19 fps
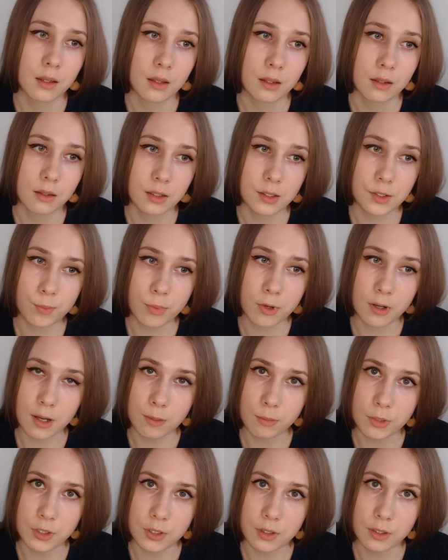This
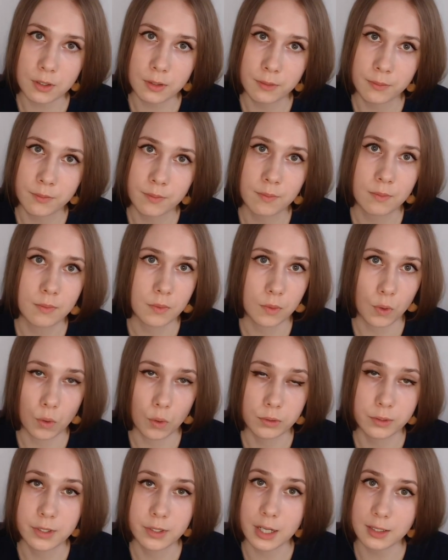parameter,
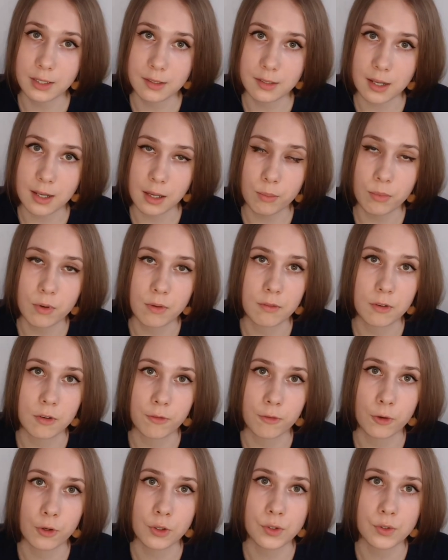called data type,
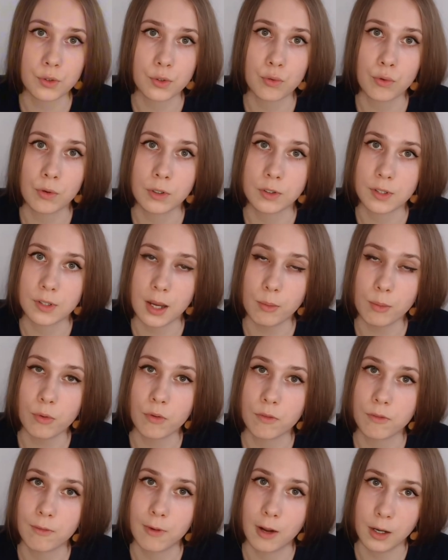refers to a type
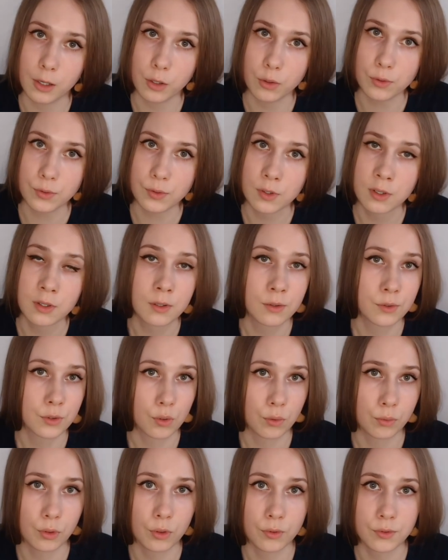of values, so
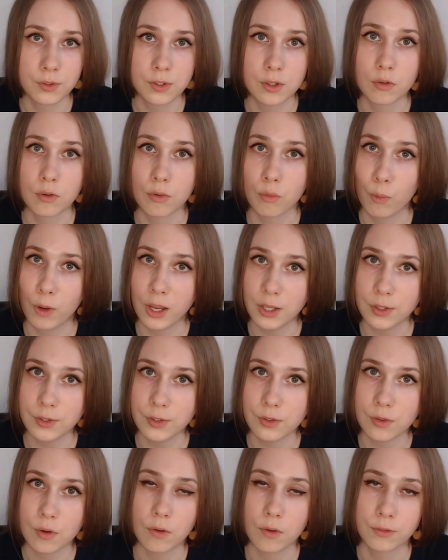non-zero weights
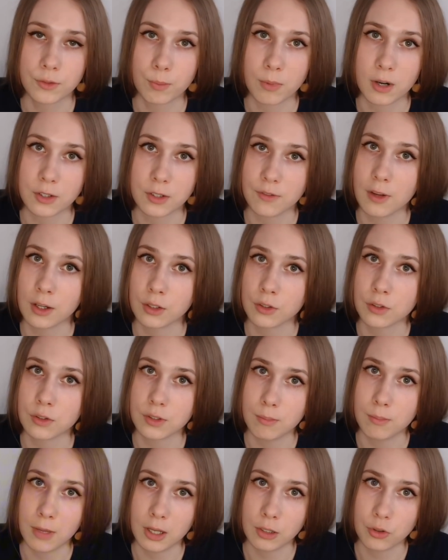of sparse vector
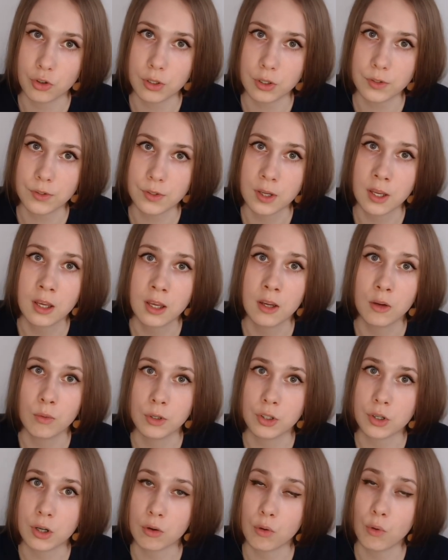dimensions, which
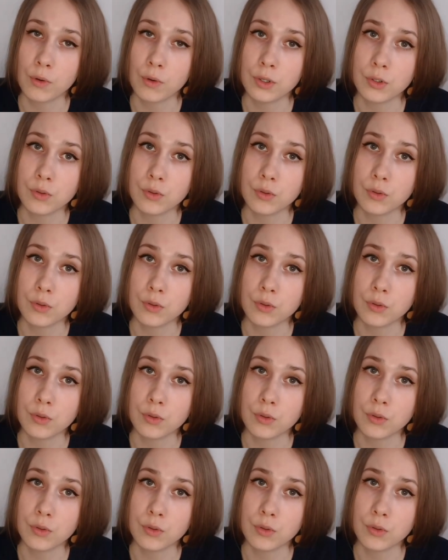are going to